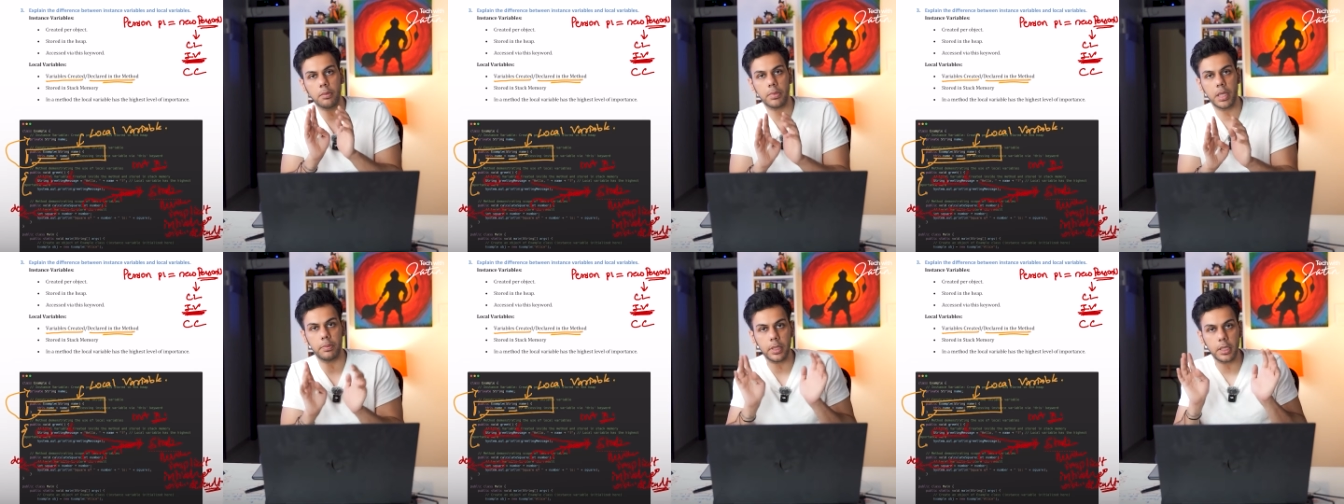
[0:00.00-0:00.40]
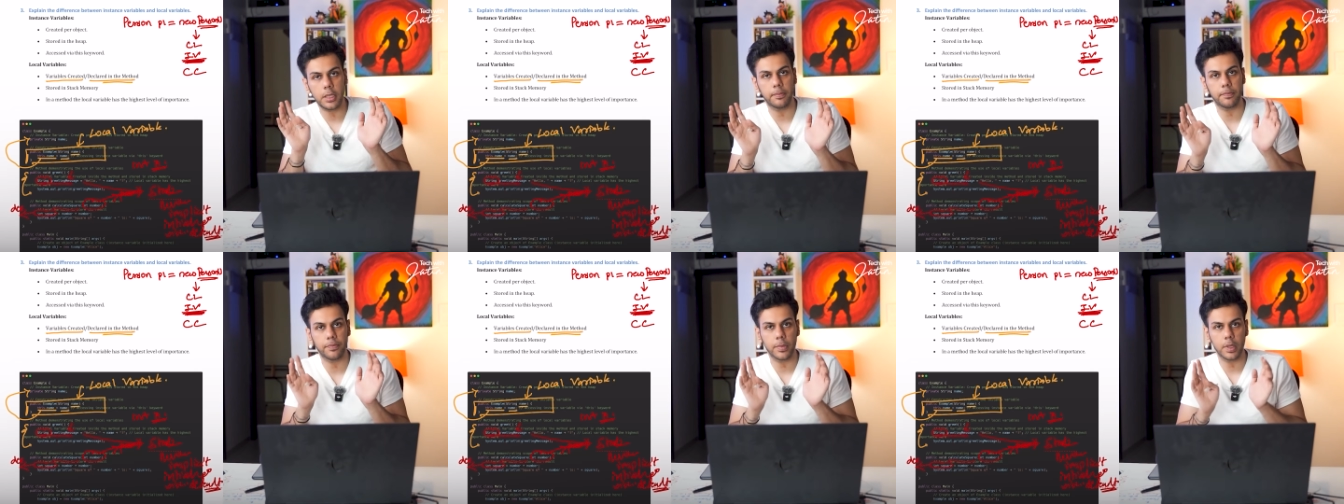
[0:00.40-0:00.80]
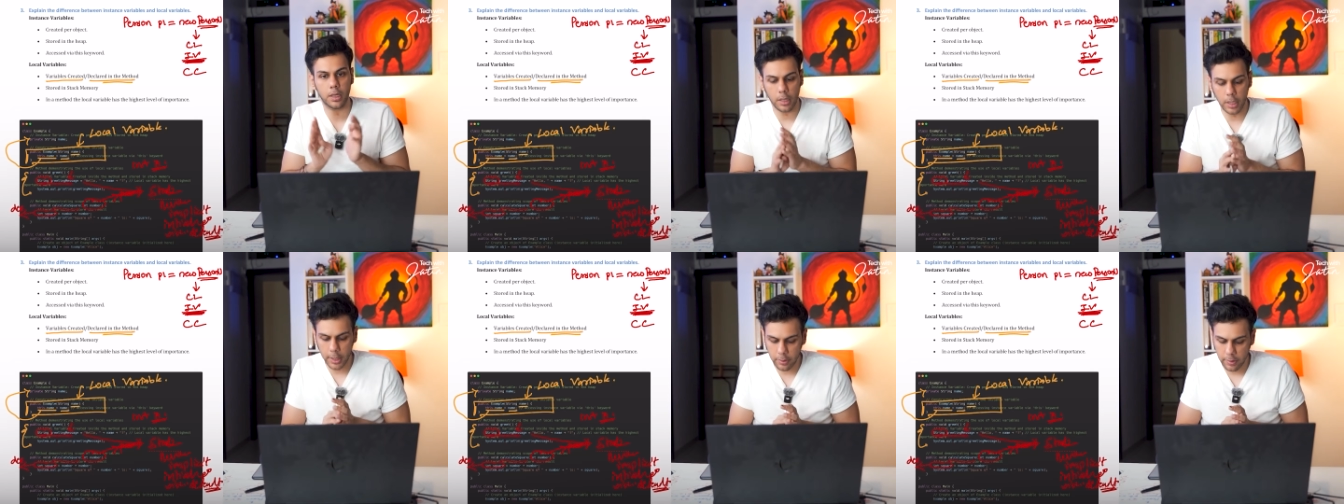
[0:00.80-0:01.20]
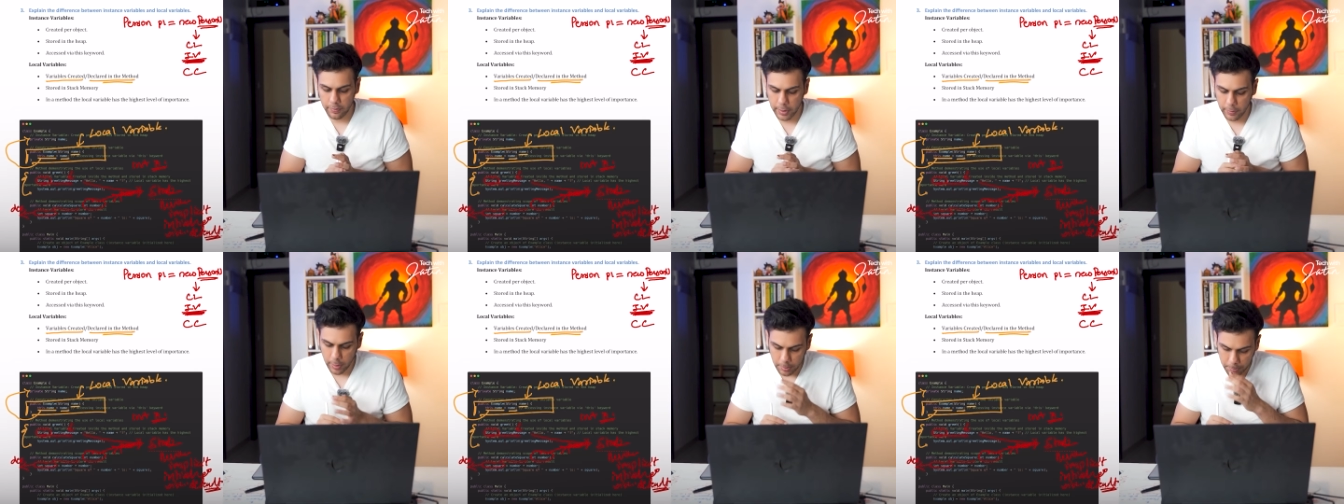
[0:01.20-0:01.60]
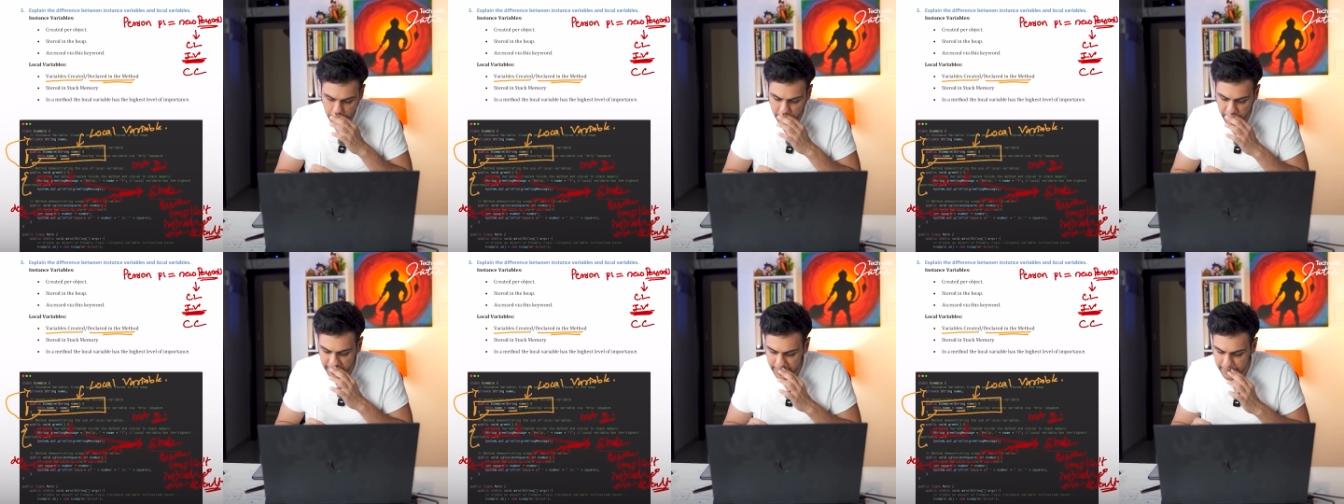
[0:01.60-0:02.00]
memory. Clear to everyone?
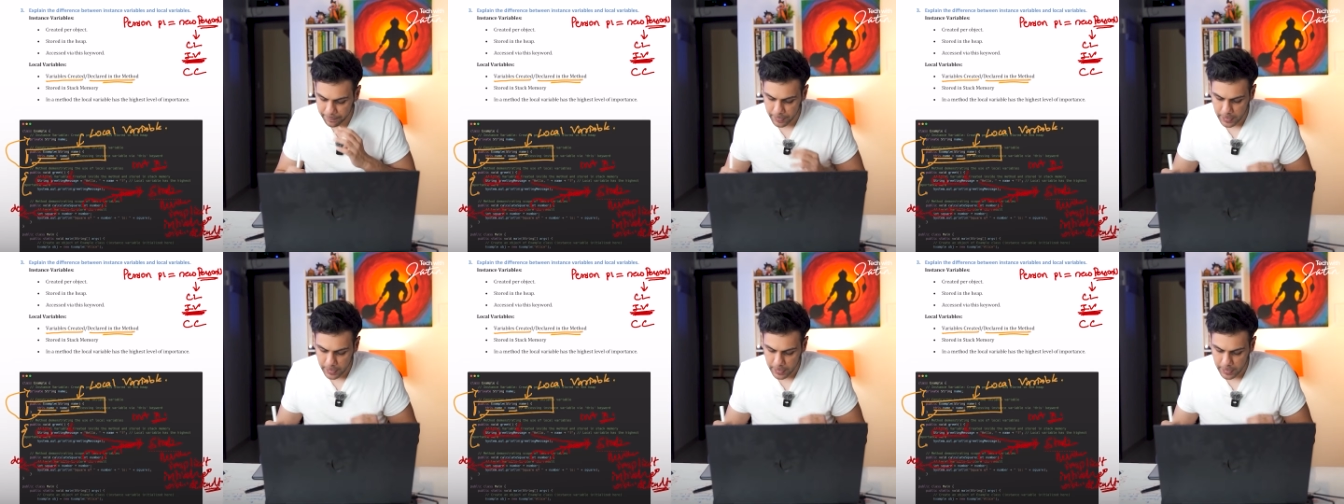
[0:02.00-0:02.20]
Perfect.